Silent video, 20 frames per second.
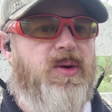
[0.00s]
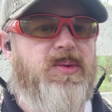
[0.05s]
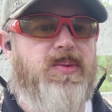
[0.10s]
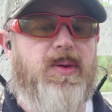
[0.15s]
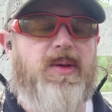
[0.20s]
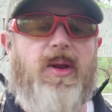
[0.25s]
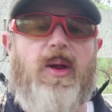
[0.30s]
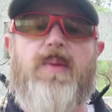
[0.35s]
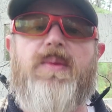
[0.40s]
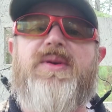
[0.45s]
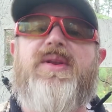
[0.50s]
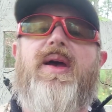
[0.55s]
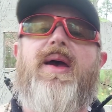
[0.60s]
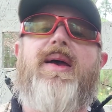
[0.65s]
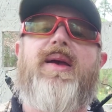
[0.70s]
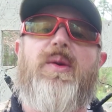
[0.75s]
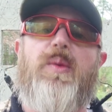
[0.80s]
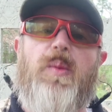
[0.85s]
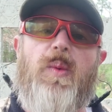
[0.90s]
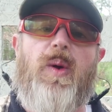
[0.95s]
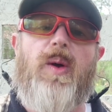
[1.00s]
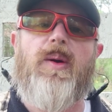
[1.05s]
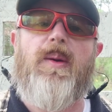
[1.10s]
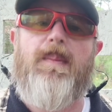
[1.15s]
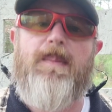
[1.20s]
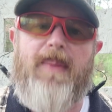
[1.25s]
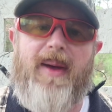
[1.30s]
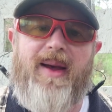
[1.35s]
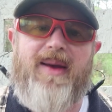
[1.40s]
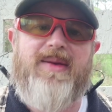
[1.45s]
Chris with Clover and
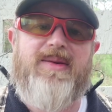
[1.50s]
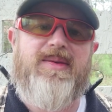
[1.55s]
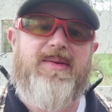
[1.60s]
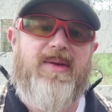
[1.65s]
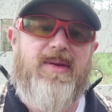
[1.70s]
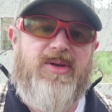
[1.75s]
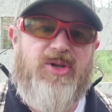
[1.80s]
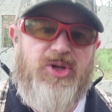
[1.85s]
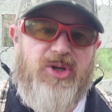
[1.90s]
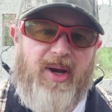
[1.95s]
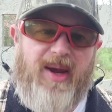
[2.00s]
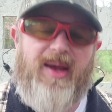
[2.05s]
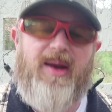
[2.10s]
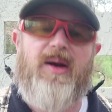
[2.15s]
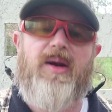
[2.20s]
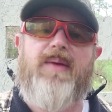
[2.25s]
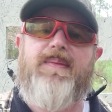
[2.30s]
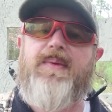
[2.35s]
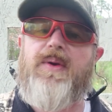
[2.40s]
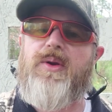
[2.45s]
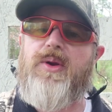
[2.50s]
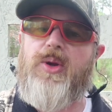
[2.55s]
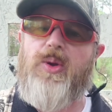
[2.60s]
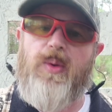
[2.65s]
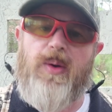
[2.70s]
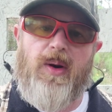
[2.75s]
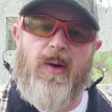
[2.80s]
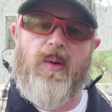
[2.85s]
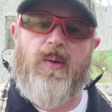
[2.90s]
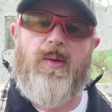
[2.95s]
welcome back to the channel. If you're
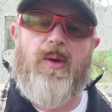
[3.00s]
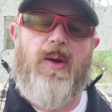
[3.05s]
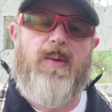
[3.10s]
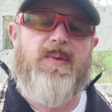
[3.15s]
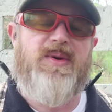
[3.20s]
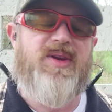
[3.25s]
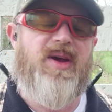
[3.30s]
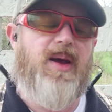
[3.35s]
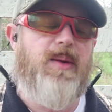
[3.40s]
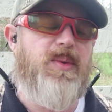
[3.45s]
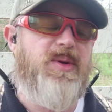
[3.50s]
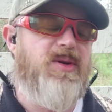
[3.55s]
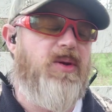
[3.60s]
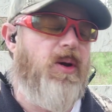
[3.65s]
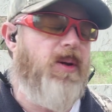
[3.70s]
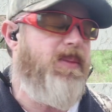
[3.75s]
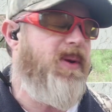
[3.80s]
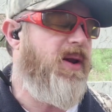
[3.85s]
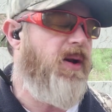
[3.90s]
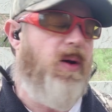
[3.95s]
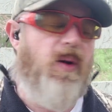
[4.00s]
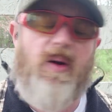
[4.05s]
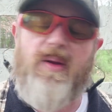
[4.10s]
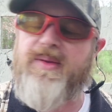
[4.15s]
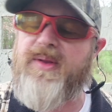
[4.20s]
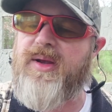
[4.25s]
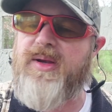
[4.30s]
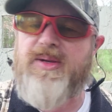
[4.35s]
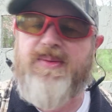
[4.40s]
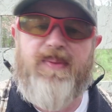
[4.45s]
new here on Clover we talk about all
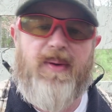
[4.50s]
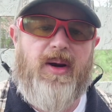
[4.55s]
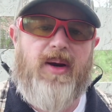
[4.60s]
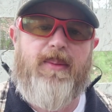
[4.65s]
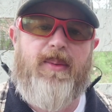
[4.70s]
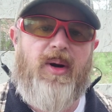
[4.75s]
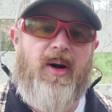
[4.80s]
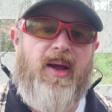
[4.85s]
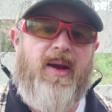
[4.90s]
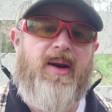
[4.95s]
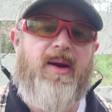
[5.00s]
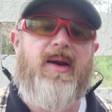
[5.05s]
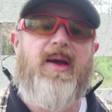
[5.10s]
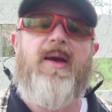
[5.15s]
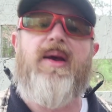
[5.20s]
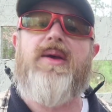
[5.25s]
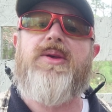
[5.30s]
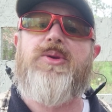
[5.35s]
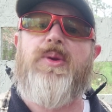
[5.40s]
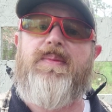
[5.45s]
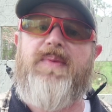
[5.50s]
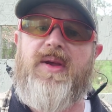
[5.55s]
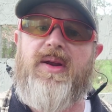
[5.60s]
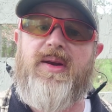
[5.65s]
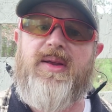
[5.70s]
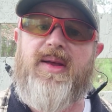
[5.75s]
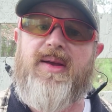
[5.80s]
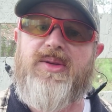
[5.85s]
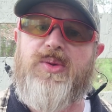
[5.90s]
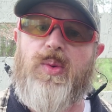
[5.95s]
things firearm related. So if you're
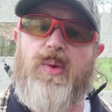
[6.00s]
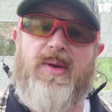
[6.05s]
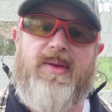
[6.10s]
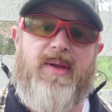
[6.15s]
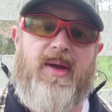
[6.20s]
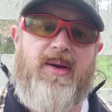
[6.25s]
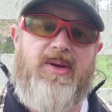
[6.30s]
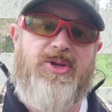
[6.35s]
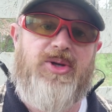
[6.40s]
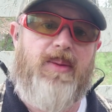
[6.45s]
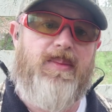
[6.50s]
into that sort of thing,